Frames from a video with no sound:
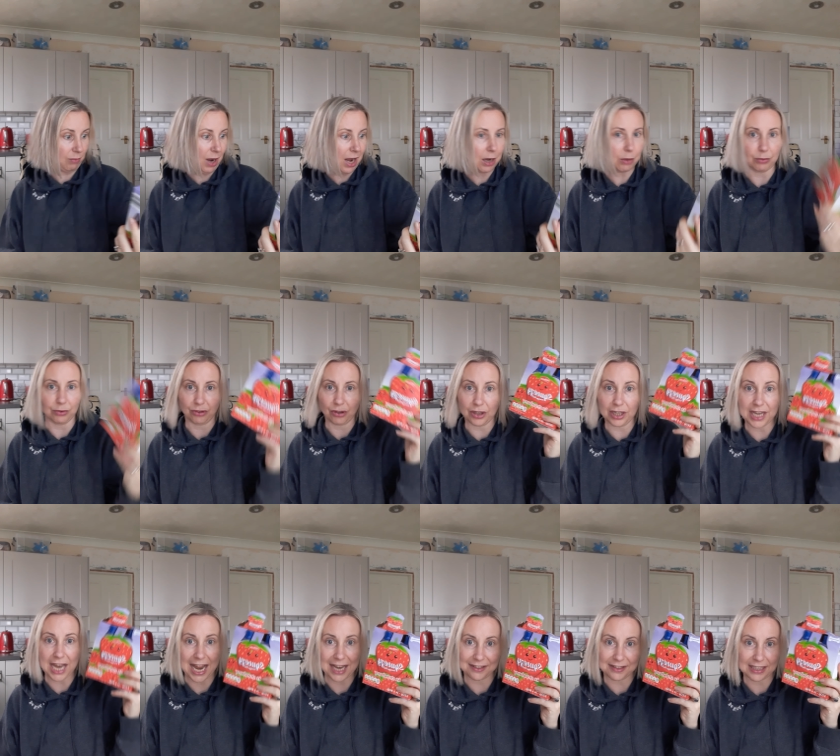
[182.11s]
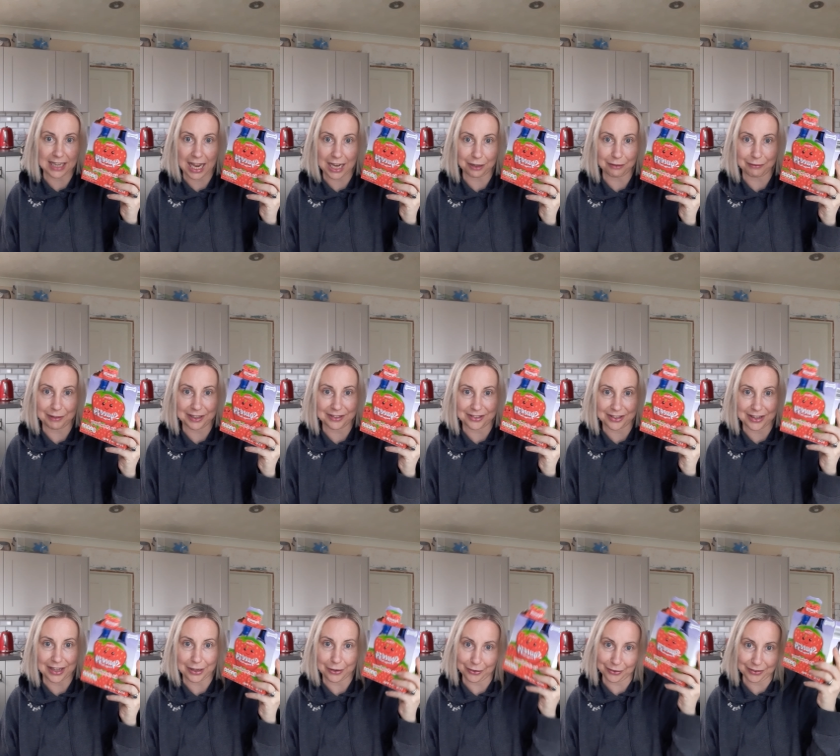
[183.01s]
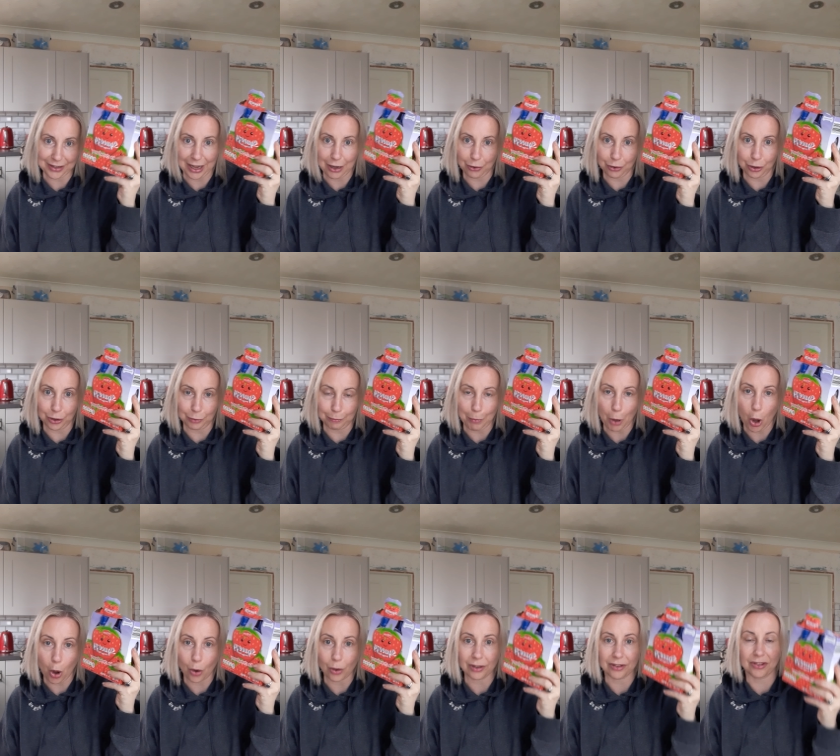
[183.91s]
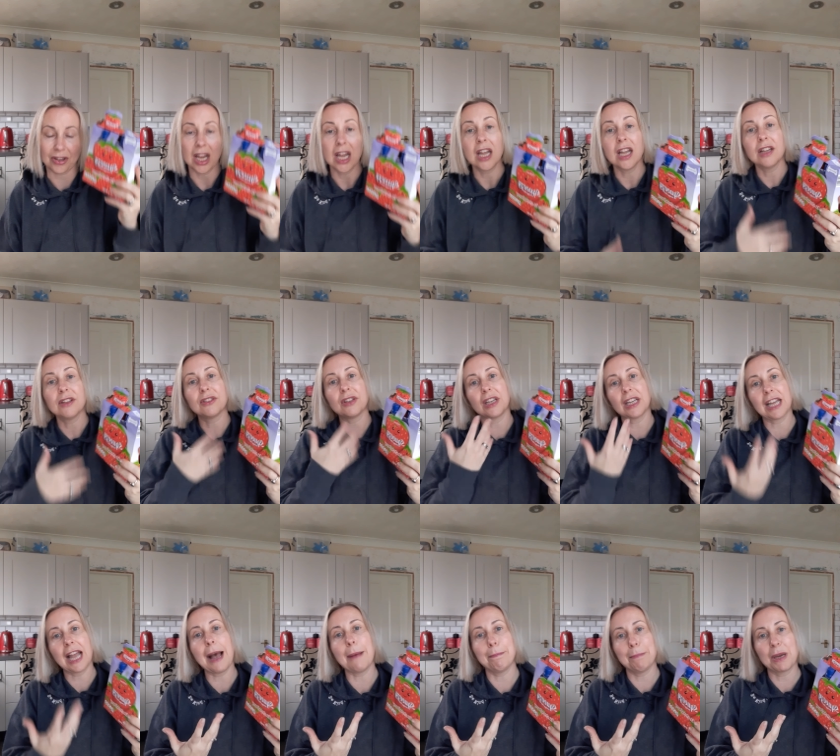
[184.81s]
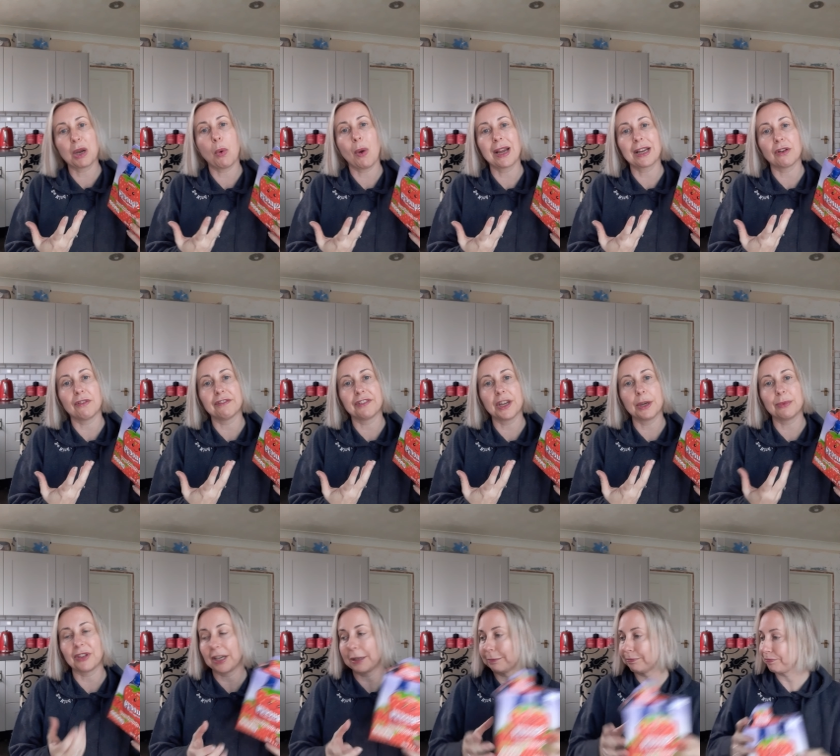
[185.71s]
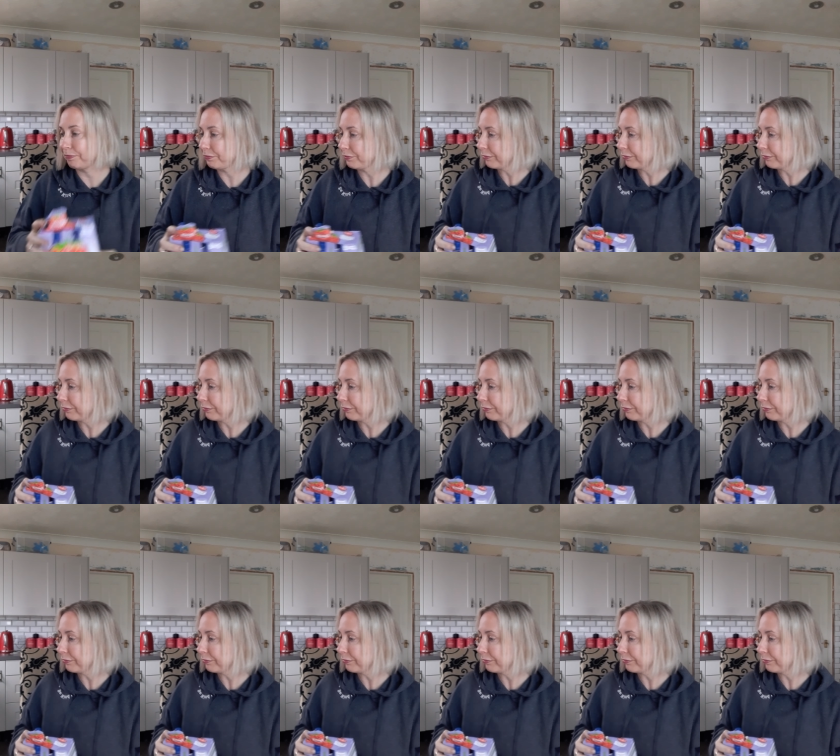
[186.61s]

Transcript: Wow, there's only 90 calories in that whole box. So it can be quite confusing.